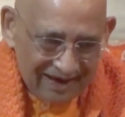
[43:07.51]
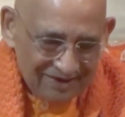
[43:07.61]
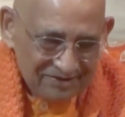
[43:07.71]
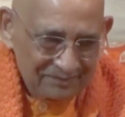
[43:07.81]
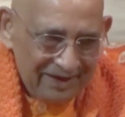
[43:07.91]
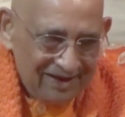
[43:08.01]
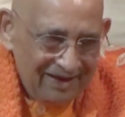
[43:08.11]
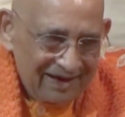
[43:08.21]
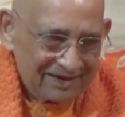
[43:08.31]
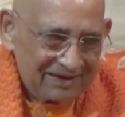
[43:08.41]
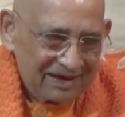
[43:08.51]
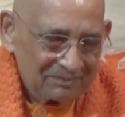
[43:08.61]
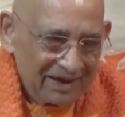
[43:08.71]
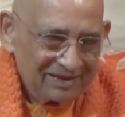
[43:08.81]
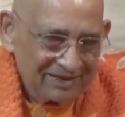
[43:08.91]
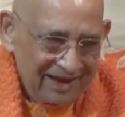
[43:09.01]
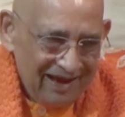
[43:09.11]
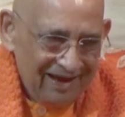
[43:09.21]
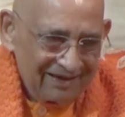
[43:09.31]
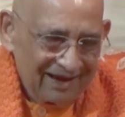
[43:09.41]
has to be corrected by
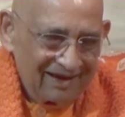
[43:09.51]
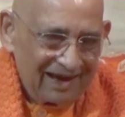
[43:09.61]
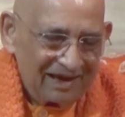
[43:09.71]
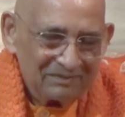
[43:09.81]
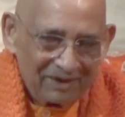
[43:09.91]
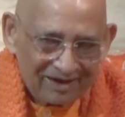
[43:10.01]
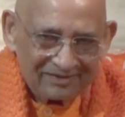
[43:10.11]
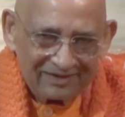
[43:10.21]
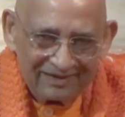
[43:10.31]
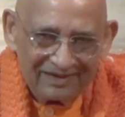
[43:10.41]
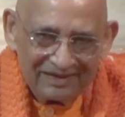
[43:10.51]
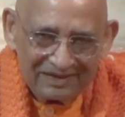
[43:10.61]
dhyana and bhakti.